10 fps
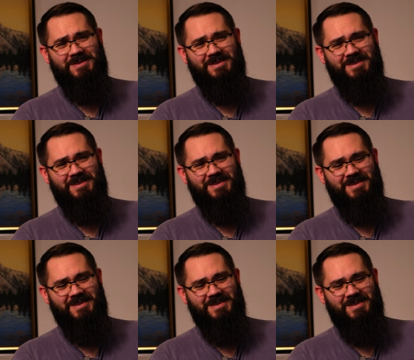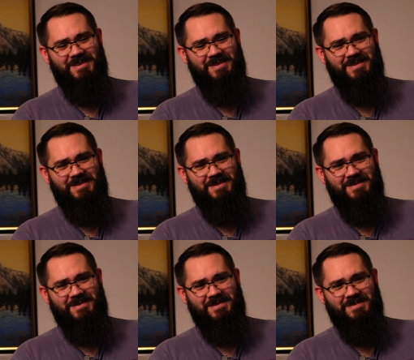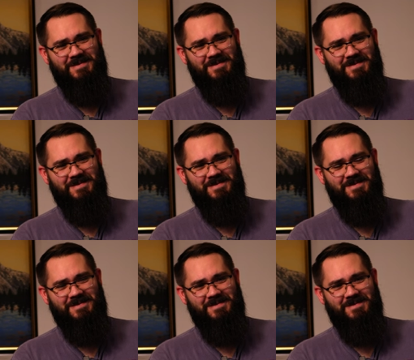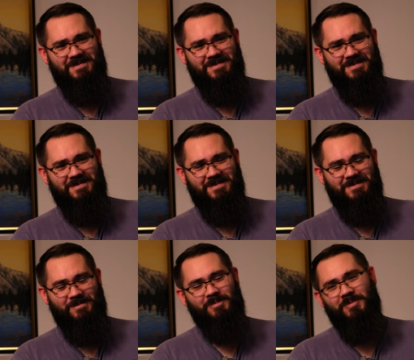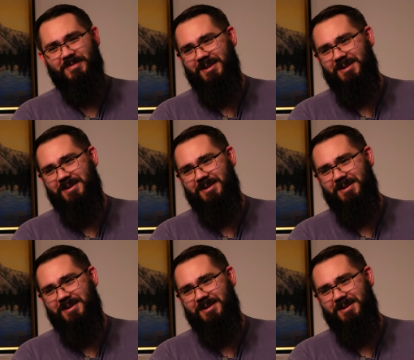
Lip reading: [no speech]